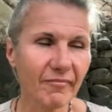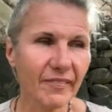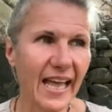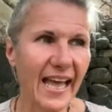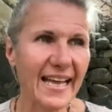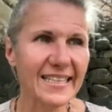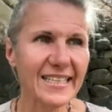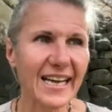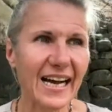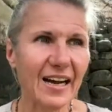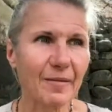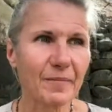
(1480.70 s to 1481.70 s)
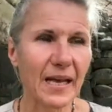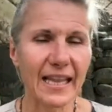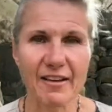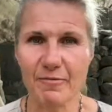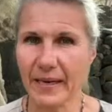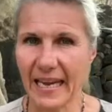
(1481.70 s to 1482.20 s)
And I
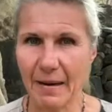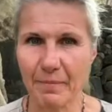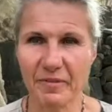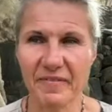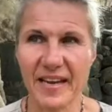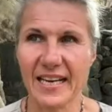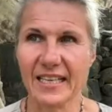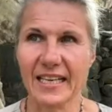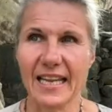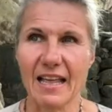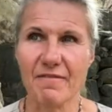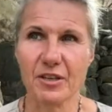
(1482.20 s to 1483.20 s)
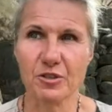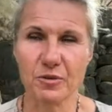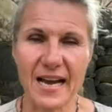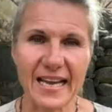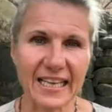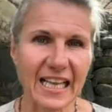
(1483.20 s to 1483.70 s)
love my camper van, and I love the
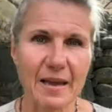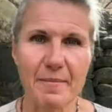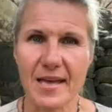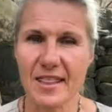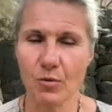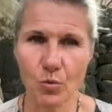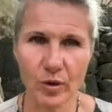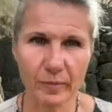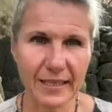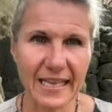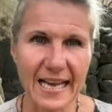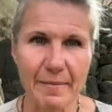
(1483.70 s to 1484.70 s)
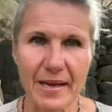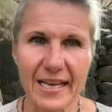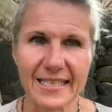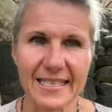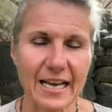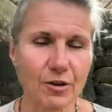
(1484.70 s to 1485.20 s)
dry climate, the warm
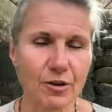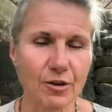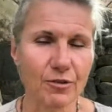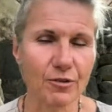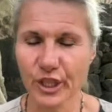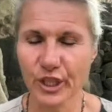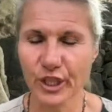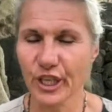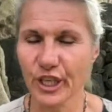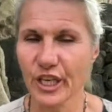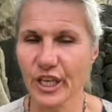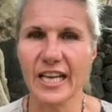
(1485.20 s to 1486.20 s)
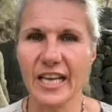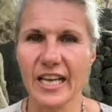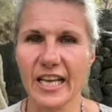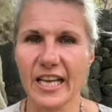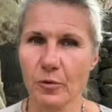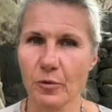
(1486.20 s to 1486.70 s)
climate. I don't feel good
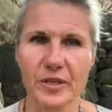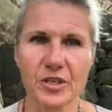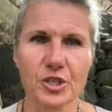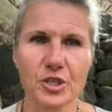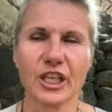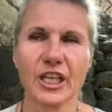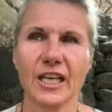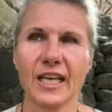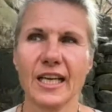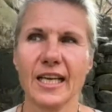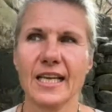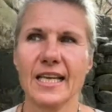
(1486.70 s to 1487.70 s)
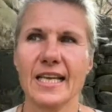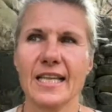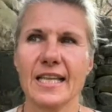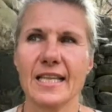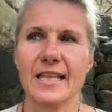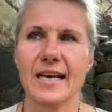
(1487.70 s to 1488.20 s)
indoors during winter.
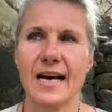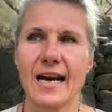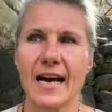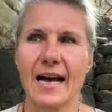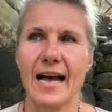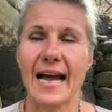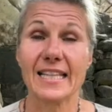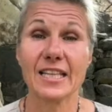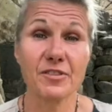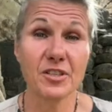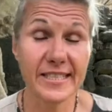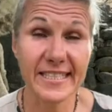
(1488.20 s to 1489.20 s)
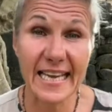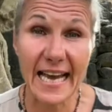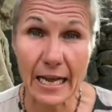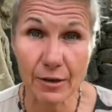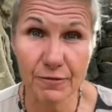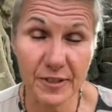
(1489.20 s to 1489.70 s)
I
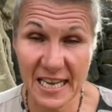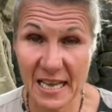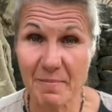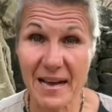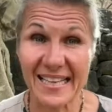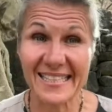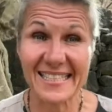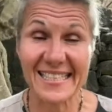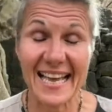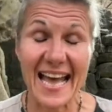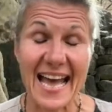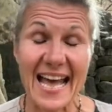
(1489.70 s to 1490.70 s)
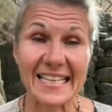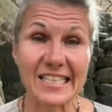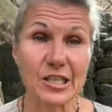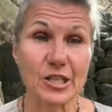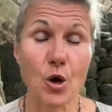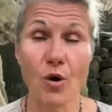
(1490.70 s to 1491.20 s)
lived in Seattle for 10 months,
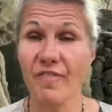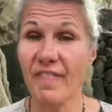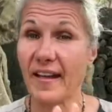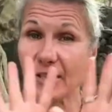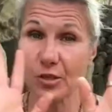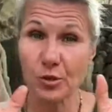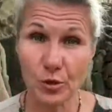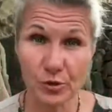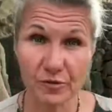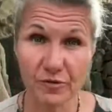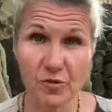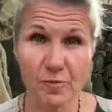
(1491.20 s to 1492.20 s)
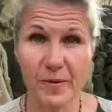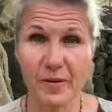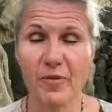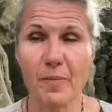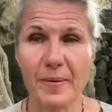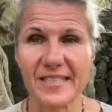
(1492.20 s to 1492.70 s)
and no offense to those of
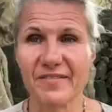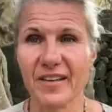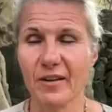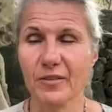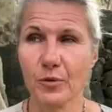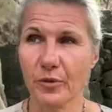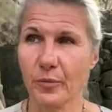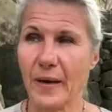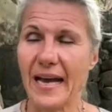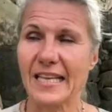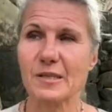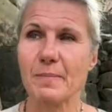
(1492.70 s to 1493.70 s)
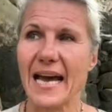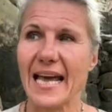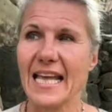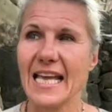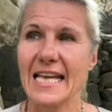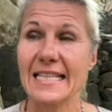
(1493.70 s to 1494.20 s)
you from Pacific Northwest,
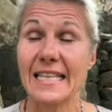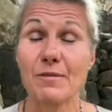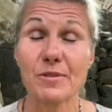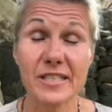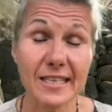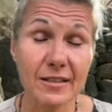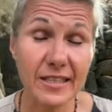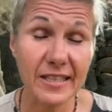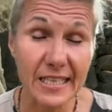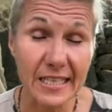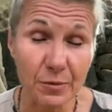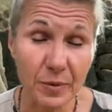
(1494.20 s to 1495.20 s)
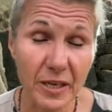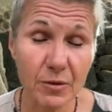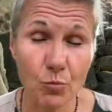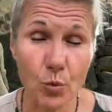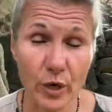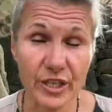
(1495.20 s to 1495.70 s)
but these were the
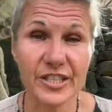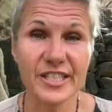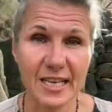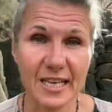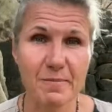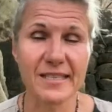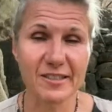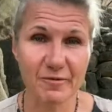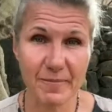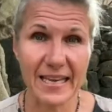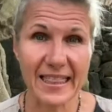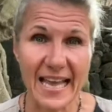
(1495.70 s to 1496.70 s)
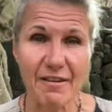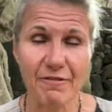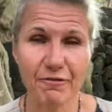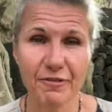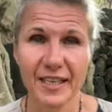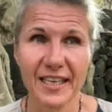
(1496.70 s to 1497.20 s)
worst 10 months of my life.
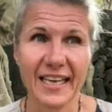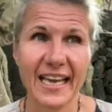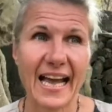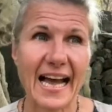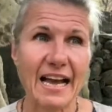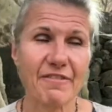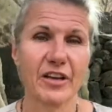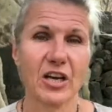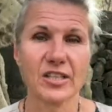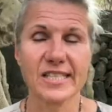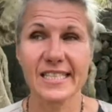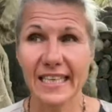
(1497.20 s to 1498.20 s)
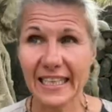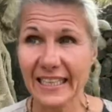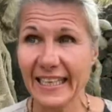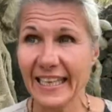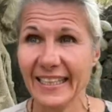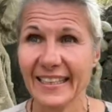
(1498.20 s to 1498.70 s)
I felt
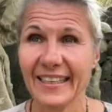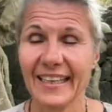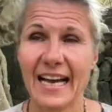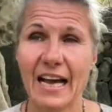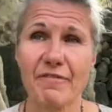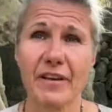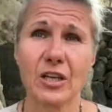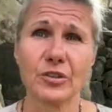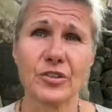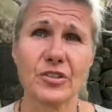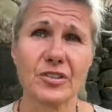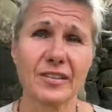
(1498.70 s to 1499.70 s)
sickly. I felt